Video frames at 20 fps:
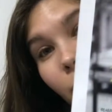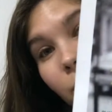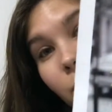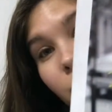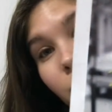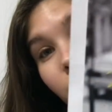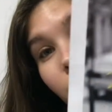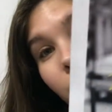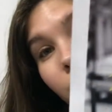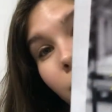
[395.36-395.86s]

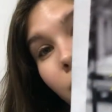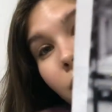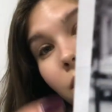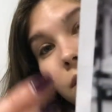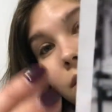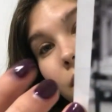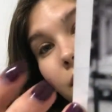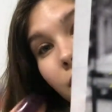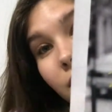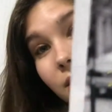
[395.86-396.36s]
who
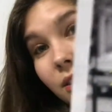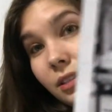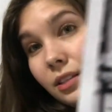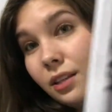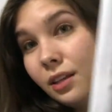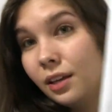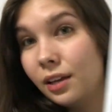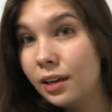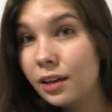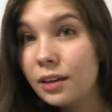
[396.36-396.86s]
is
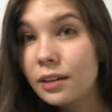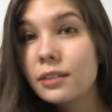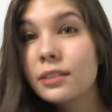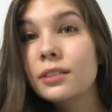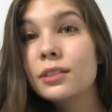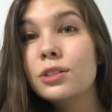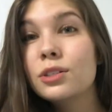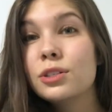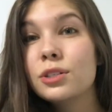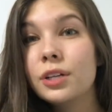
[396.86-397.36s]
the
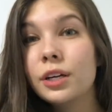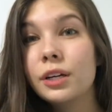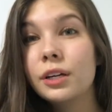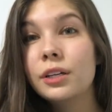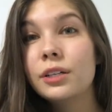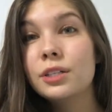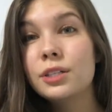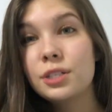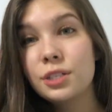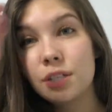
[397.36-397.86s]

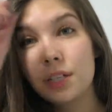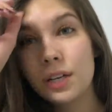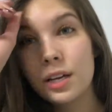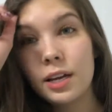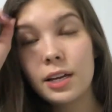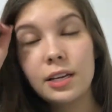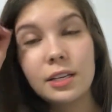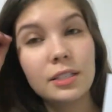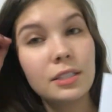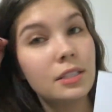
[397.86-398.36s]
illustrator. She
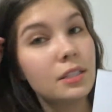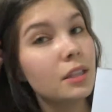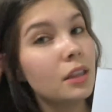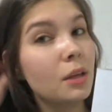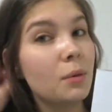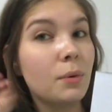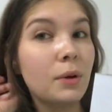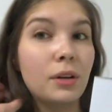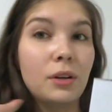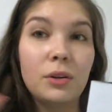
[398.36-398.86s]
is
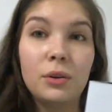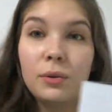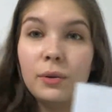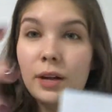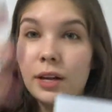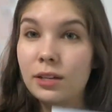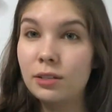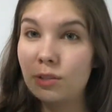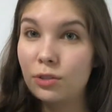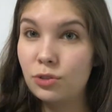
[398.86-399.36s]
the one who
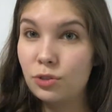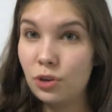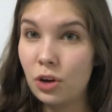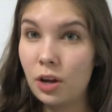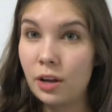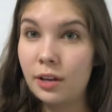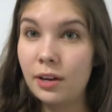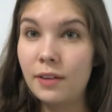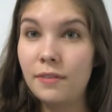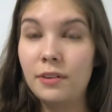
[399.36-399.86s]
has
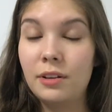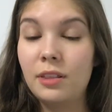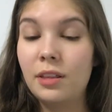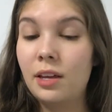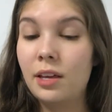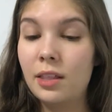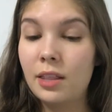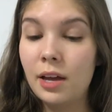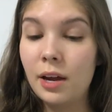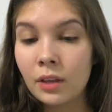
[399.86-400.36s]
drawn everything
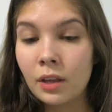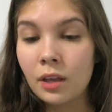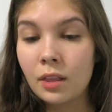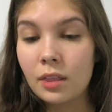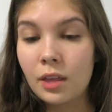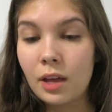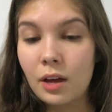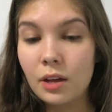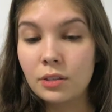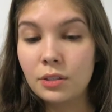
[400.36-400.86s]
in there.
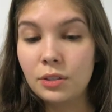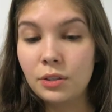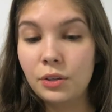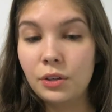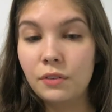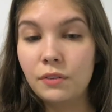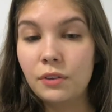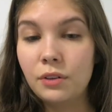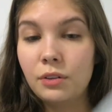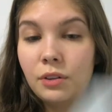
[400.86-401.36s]
They also
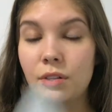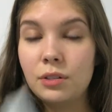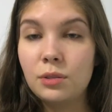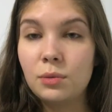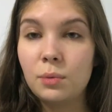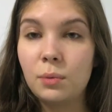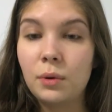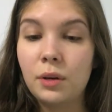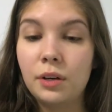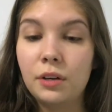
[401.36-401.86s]
give you this
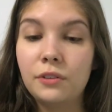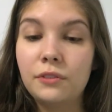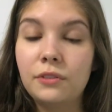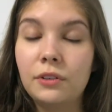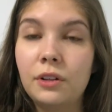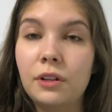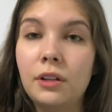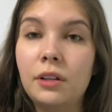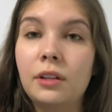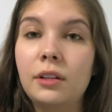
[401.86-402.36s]

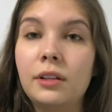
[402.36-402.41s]
wonderful